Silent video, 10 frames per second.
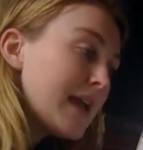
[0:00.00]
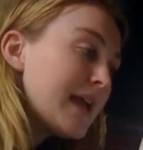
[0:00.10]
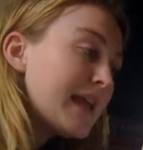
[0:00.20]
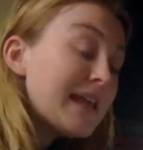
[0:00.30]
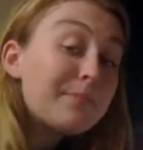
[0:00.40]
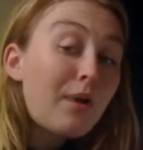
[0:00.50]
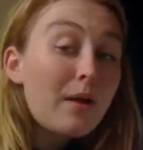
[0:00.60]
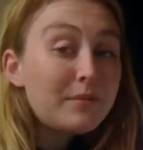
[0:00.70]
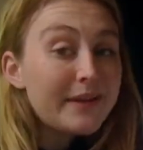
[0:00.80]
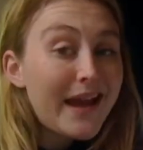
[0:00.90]
"He
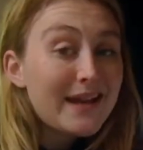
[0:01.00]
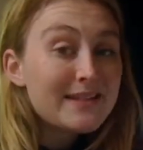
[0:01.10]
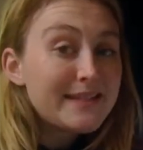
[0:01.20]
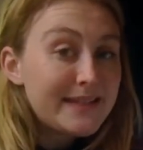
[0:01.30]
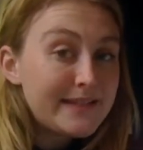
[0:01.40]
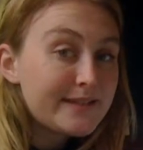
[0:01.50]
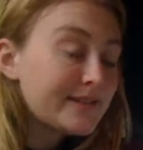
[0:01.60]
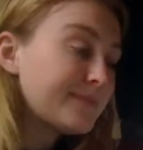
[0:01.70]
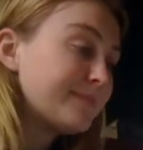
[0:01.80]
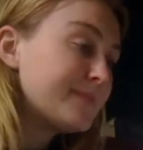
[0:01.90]
probably has a
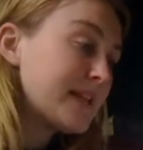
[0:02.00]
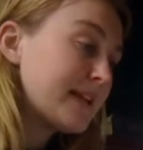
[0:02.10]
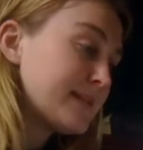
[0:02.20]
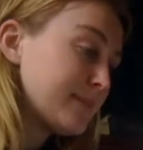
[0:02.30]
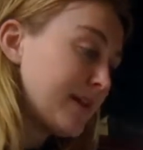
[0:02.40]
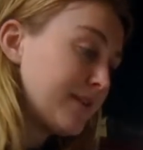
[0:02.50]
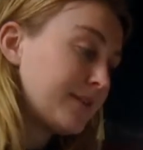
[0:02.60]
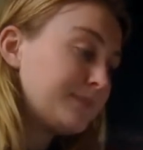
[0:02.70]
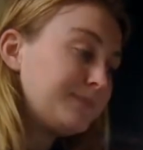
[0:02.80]
niece," said his mother.